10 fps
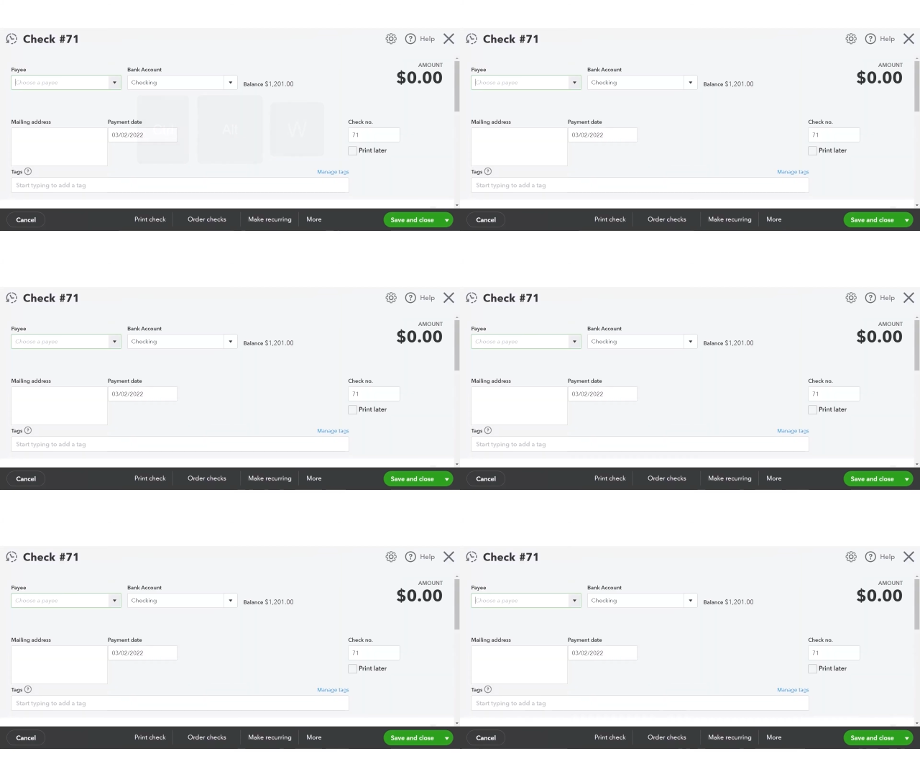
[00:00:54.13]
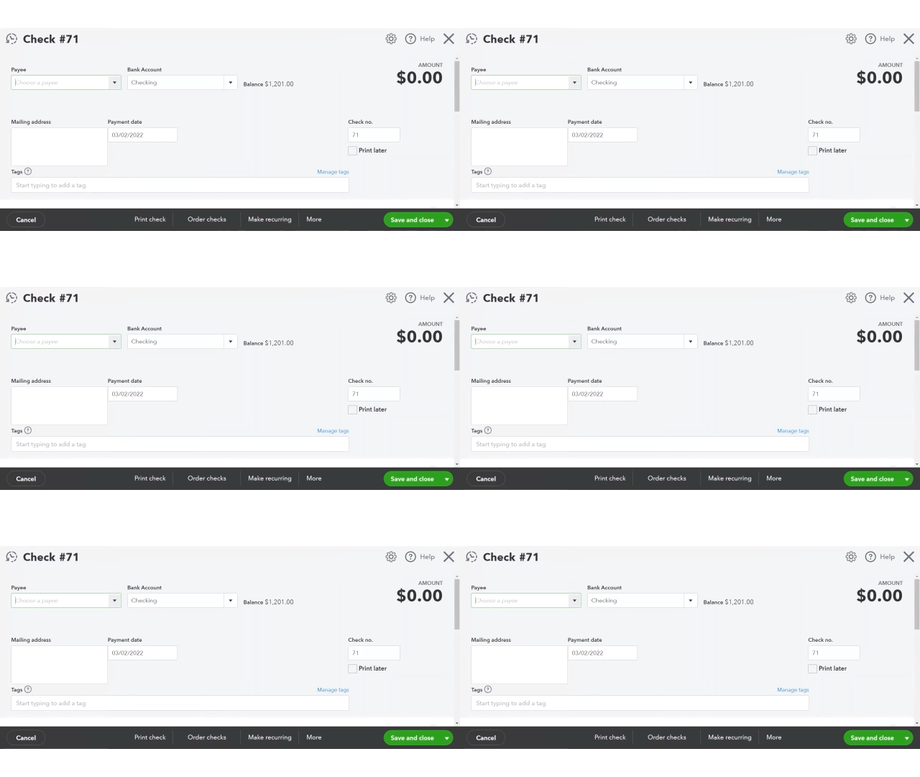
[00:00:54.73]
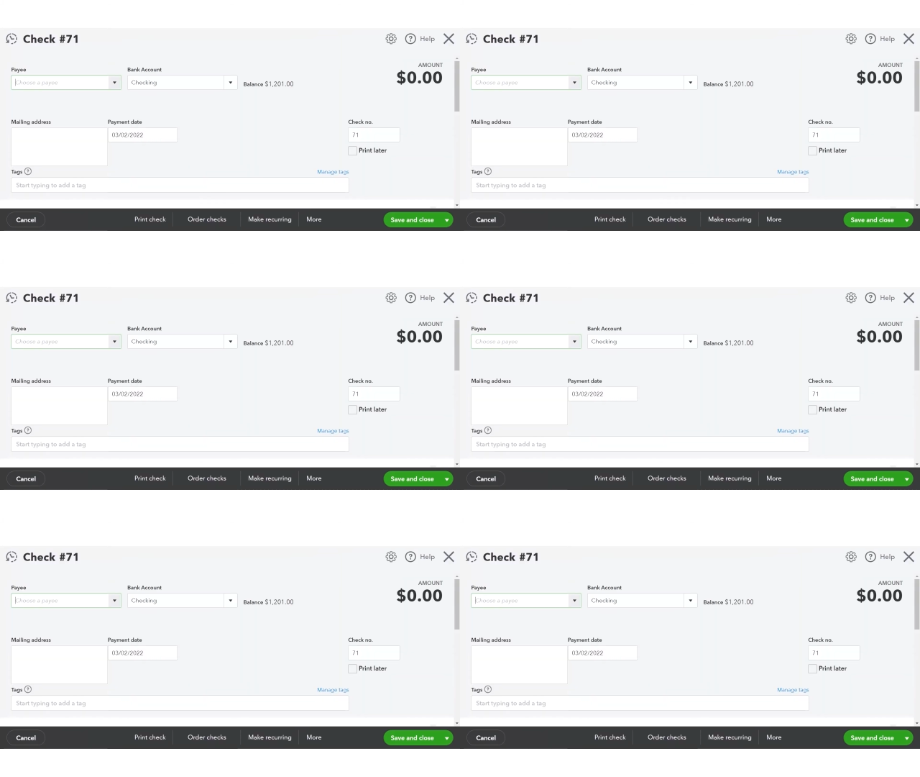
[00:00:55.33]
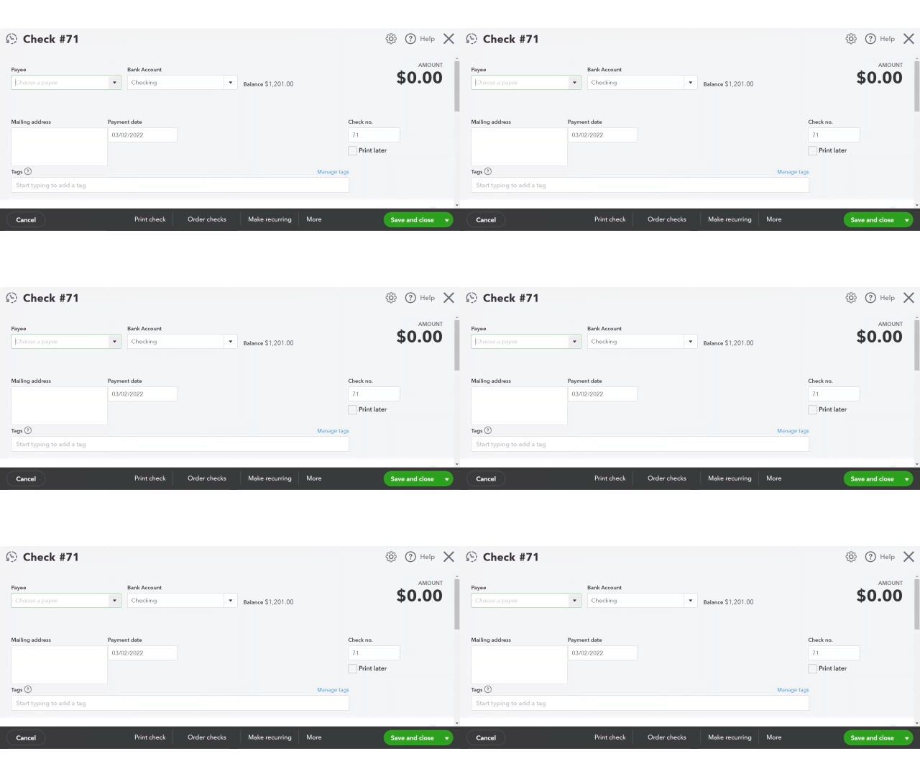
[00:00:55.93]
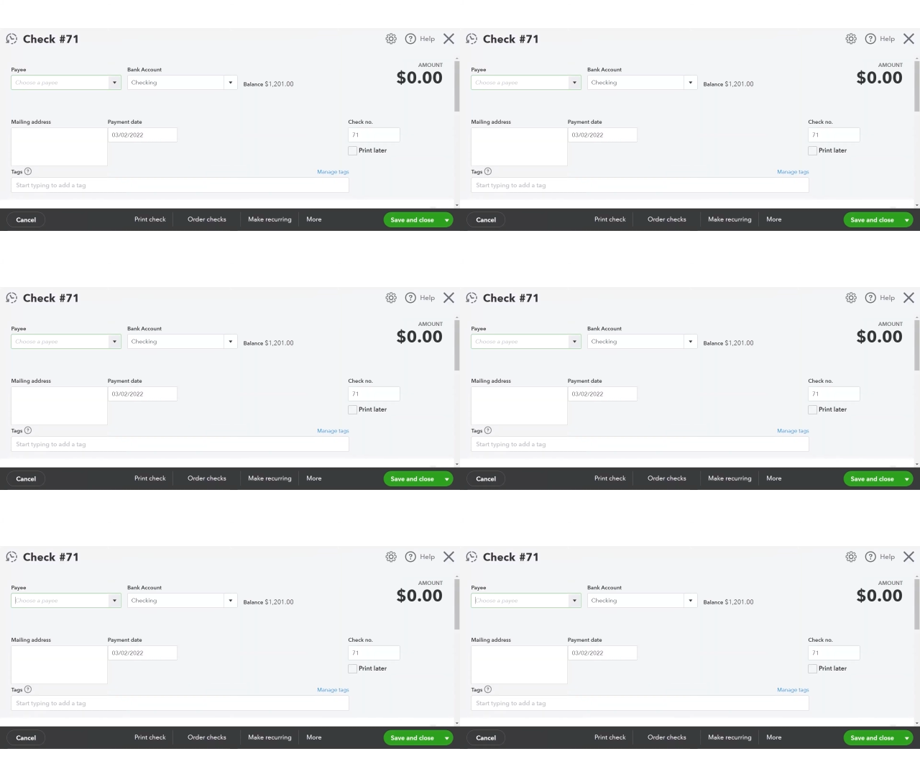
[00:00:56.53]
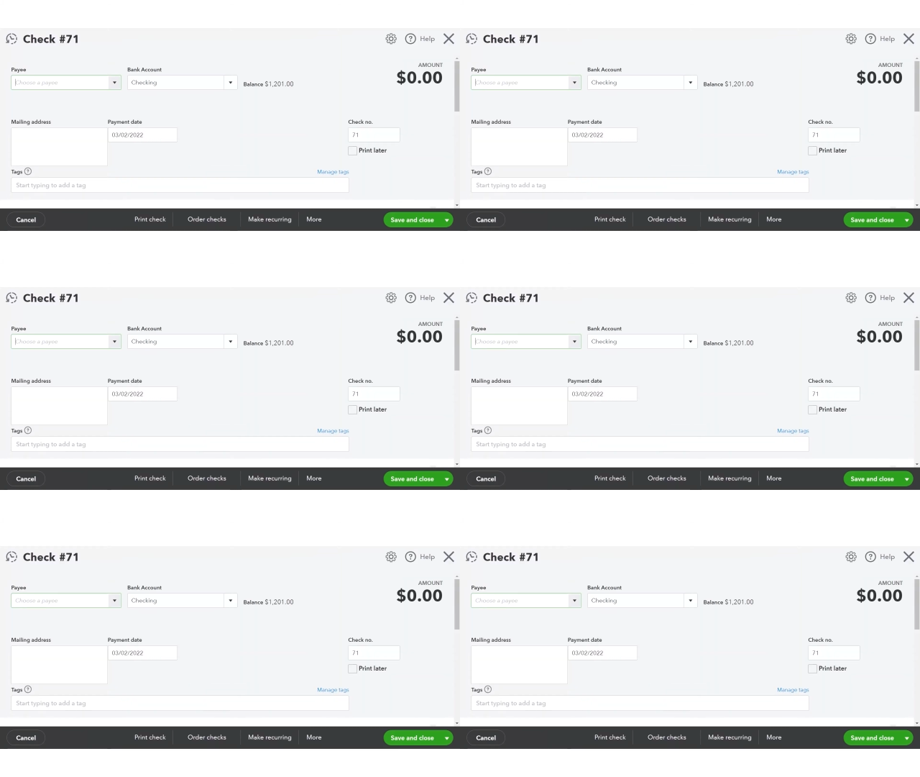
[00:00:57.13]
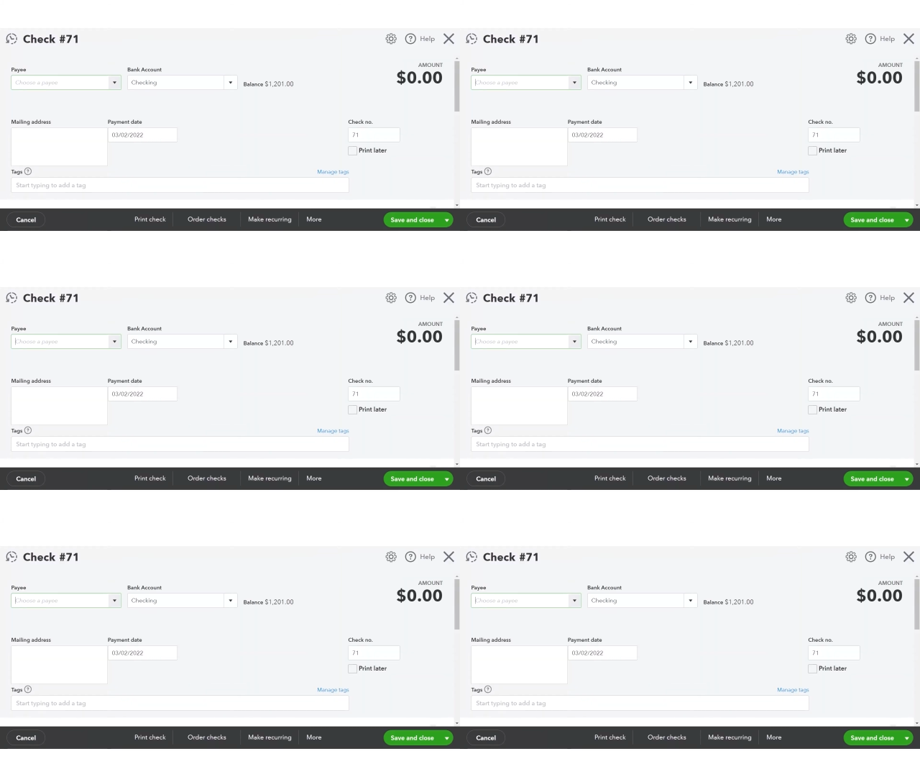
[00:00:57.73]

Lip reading: (no speaker visible)